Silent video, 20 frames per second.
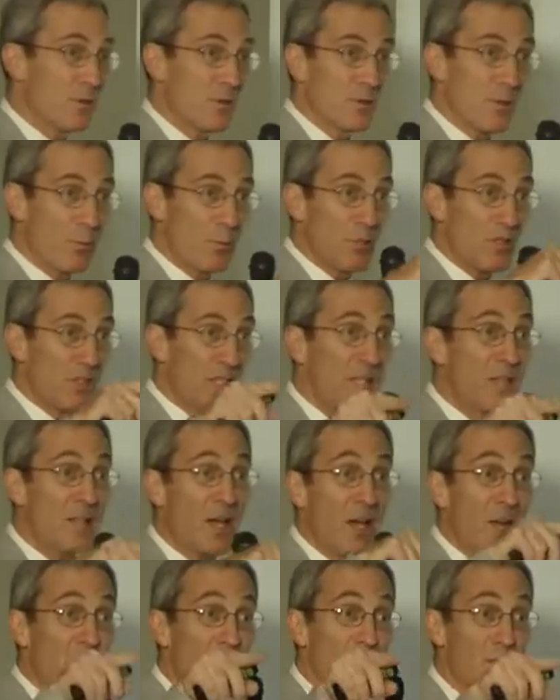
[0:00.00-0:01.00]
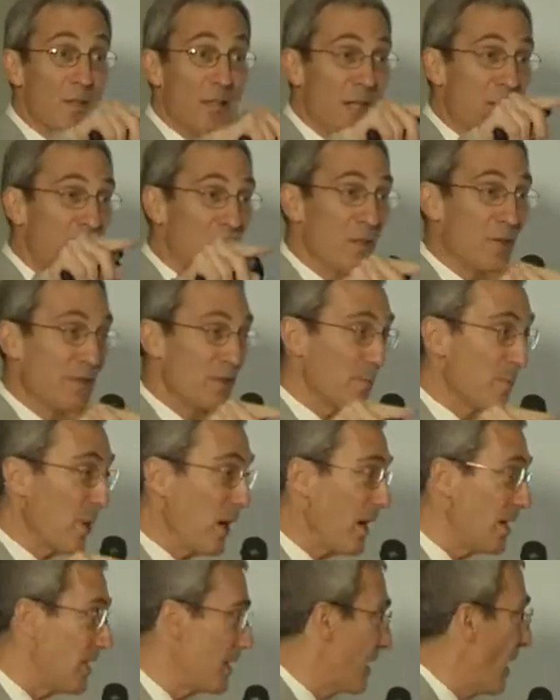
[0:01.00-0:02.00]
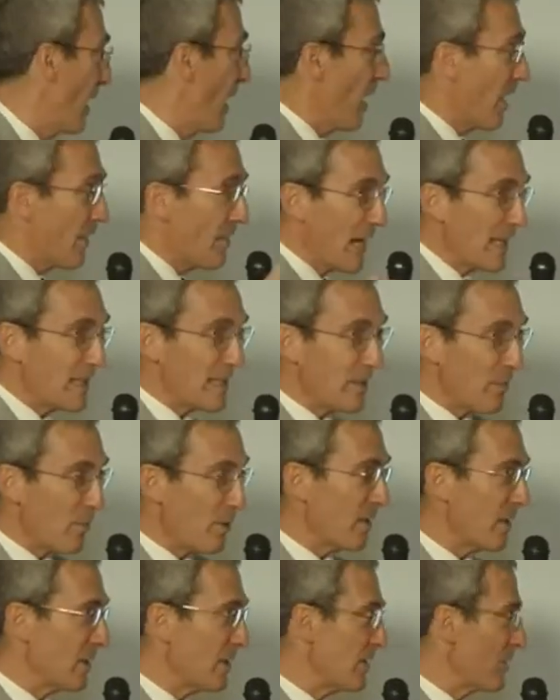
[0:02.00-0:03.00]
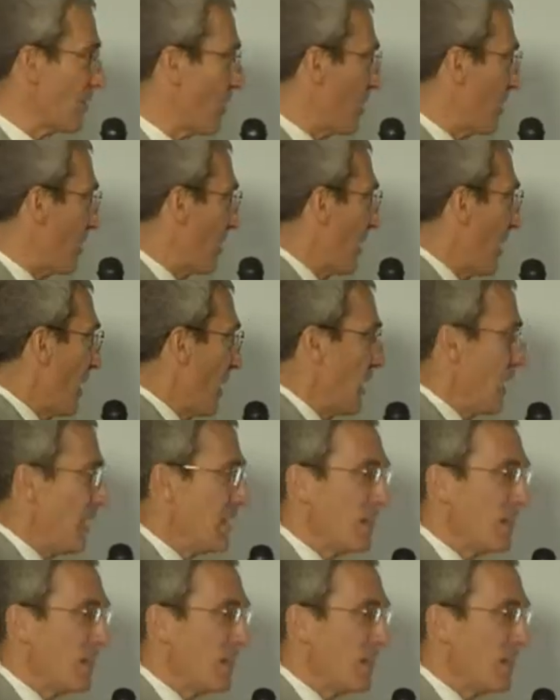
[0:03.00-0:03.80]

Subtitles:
So when you see titles on the edges of spines, that's something that started in the